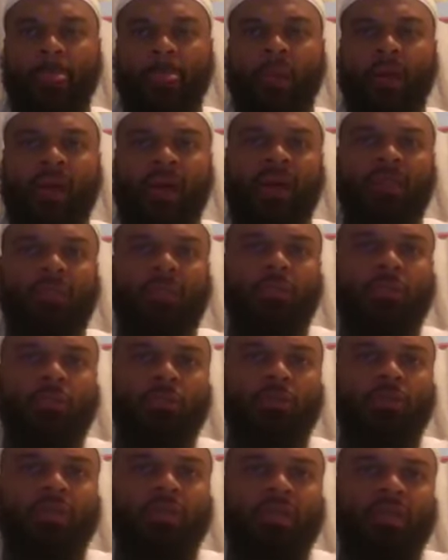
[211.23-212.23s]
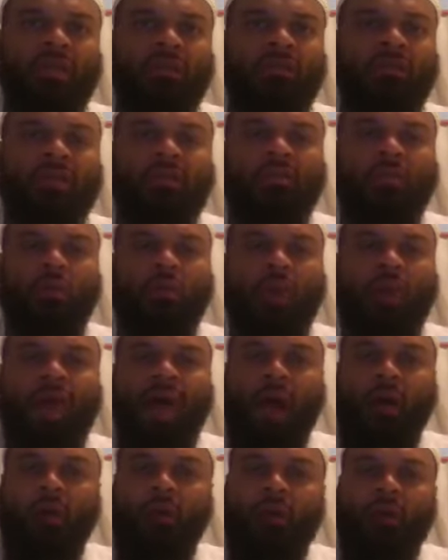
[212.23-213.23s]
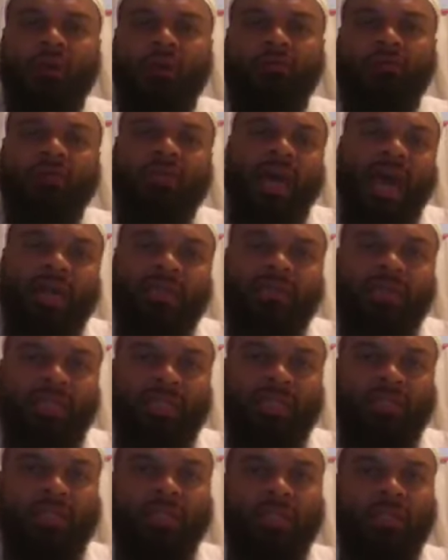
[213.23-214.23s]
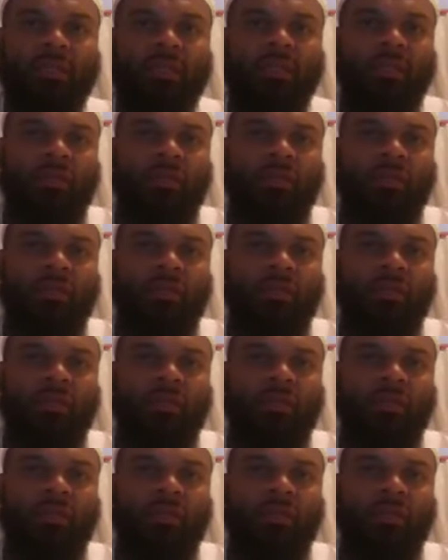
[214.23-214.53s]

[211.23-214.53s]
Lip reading: The Constitution gives us a way out of taxation.